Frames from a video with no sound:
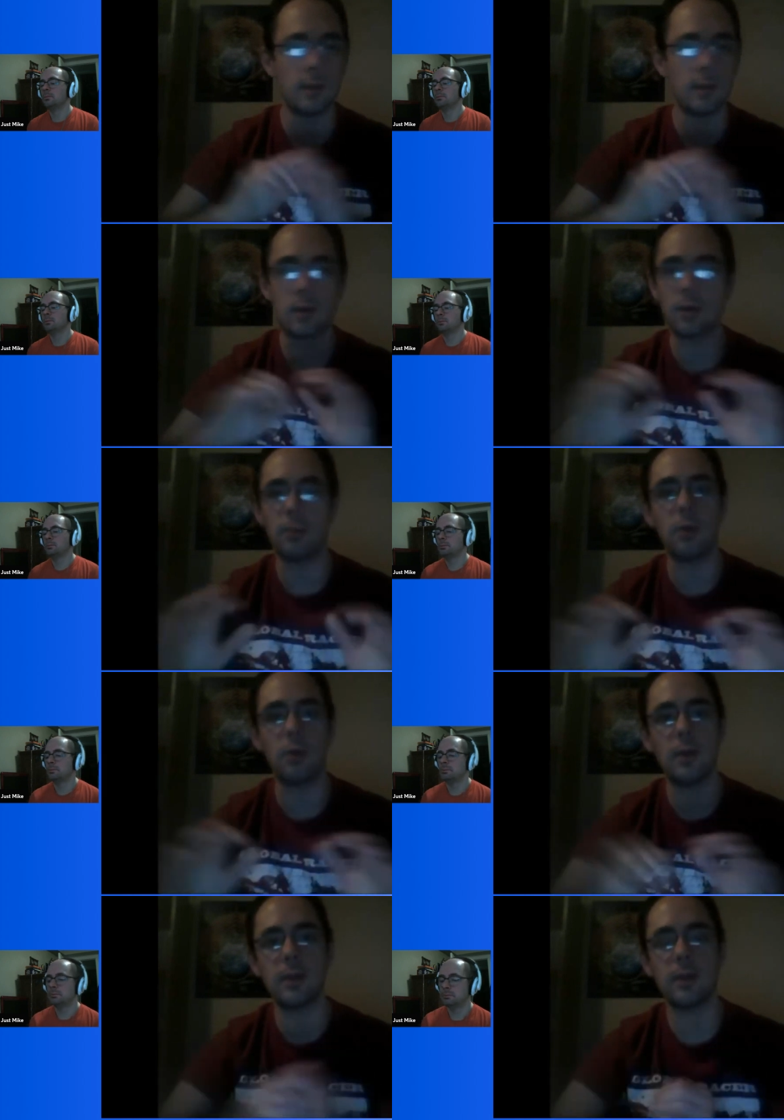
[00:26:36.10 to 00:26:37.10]
not going to
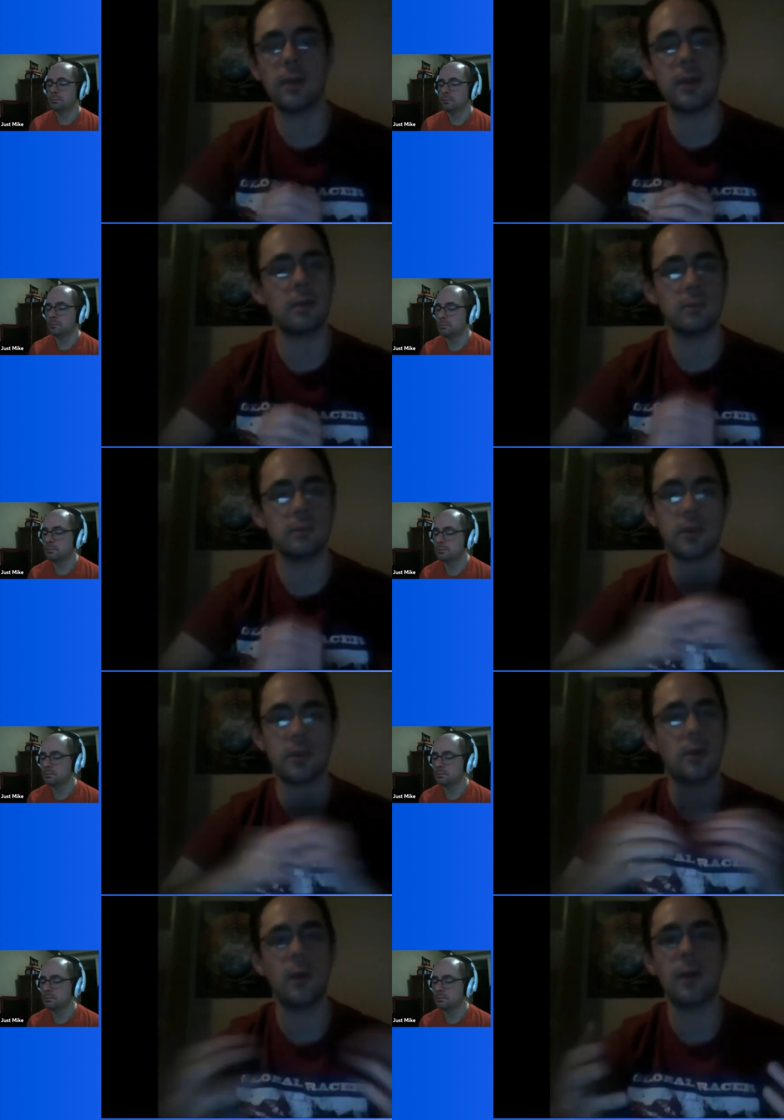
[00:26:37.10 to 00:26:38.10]
spoil anything.
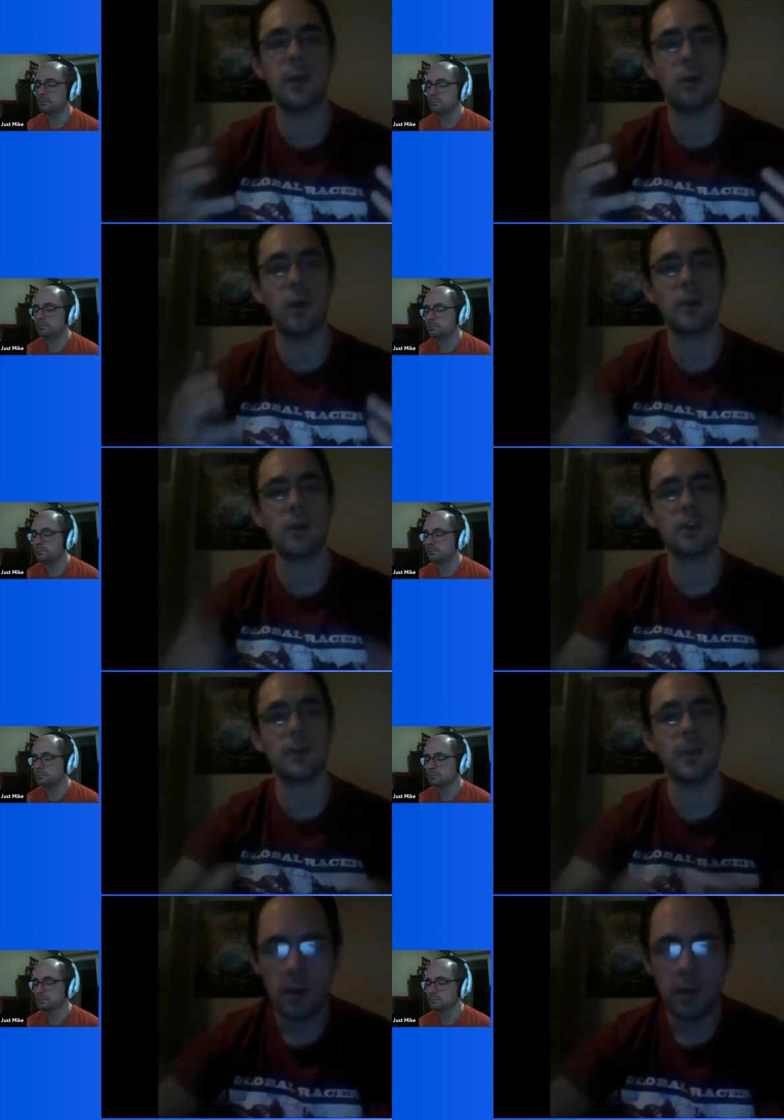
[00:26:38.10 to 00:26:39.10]
Just go ahead and watch it.